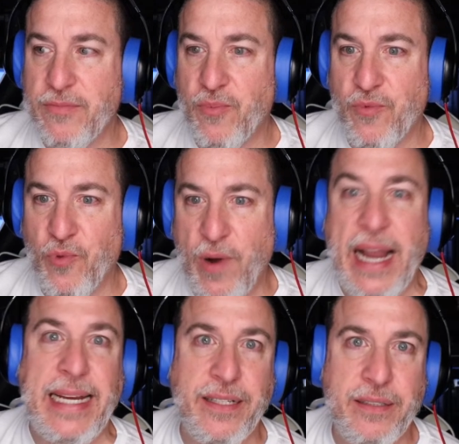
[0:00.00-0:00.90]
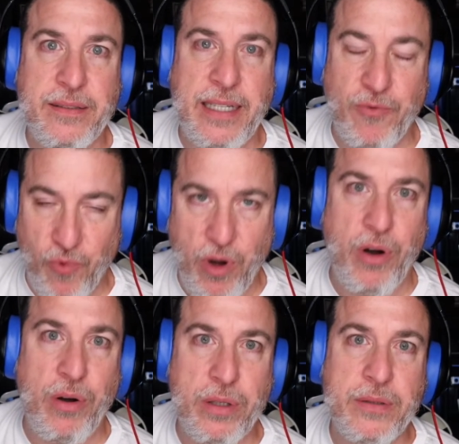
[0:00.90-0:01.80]
right and
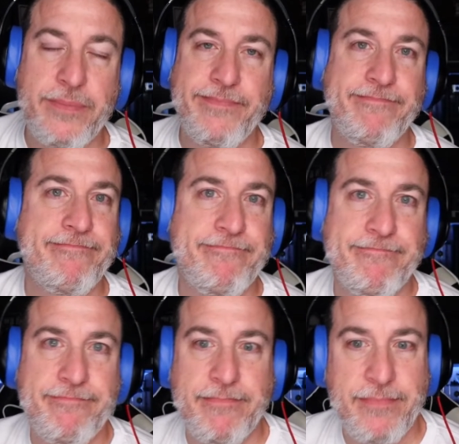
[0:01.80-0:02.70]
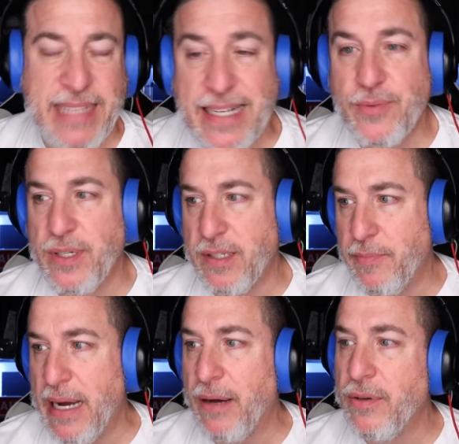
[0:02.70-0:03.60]
wrong. That's what it's
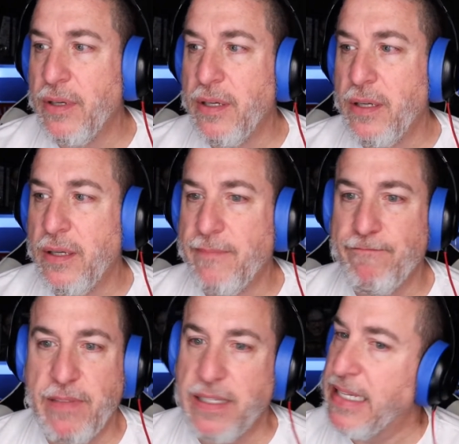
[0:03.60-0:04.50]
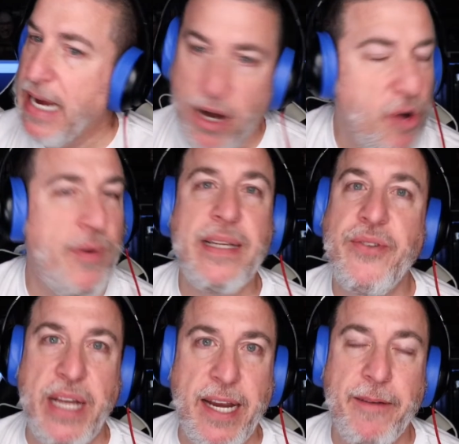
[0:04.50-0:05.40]
about. As I always
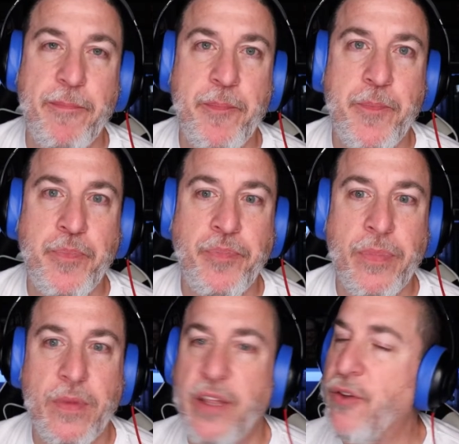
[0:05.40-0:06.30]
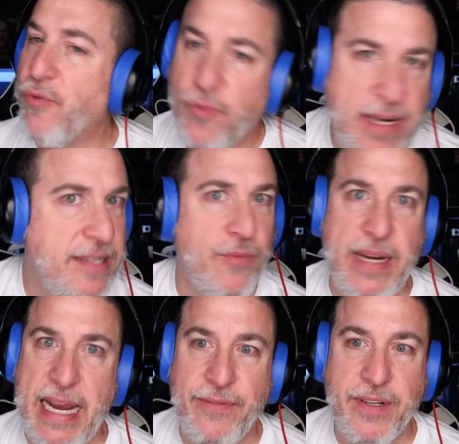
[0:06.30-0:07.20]
say, the reason we
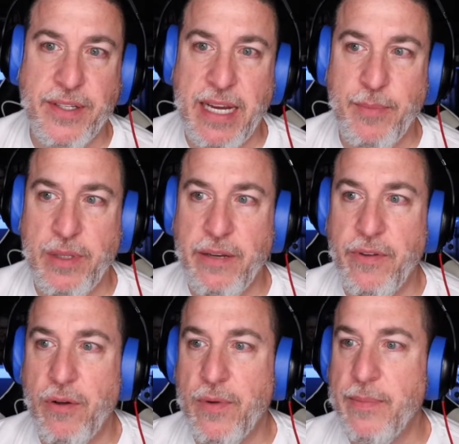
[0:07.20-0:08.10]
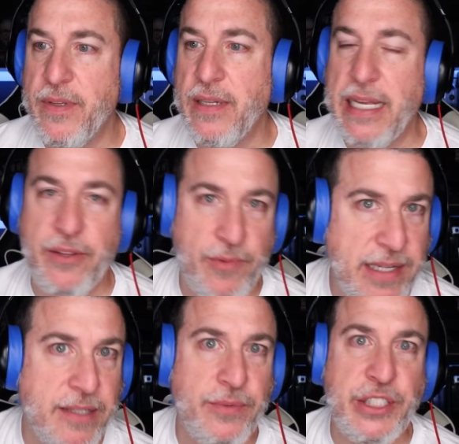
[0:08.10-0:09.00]
have to say believe all women, and the
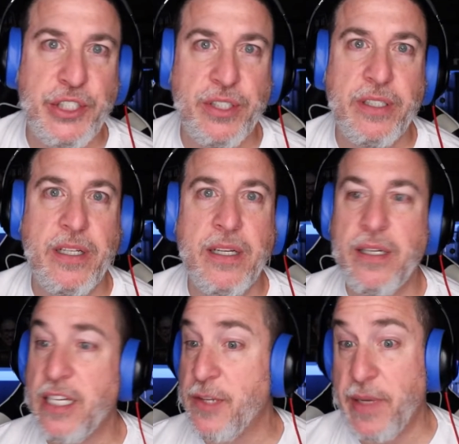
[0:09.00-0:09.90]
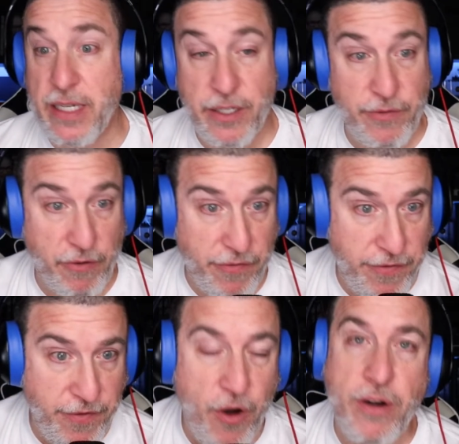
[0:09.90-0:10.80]
reason we should, is because for
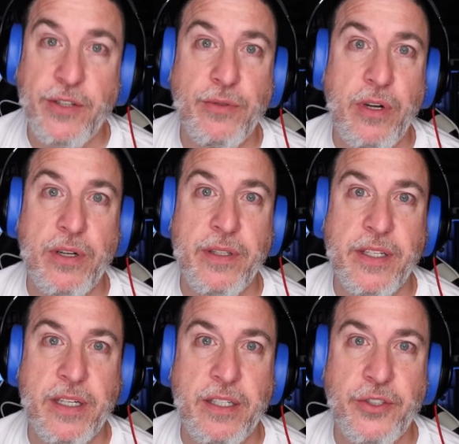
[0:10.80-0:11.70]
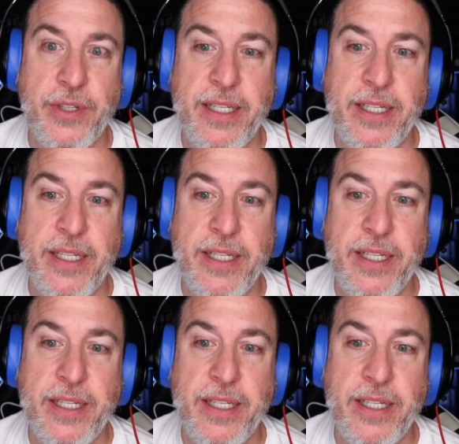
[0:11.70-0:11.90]
far too long in this country,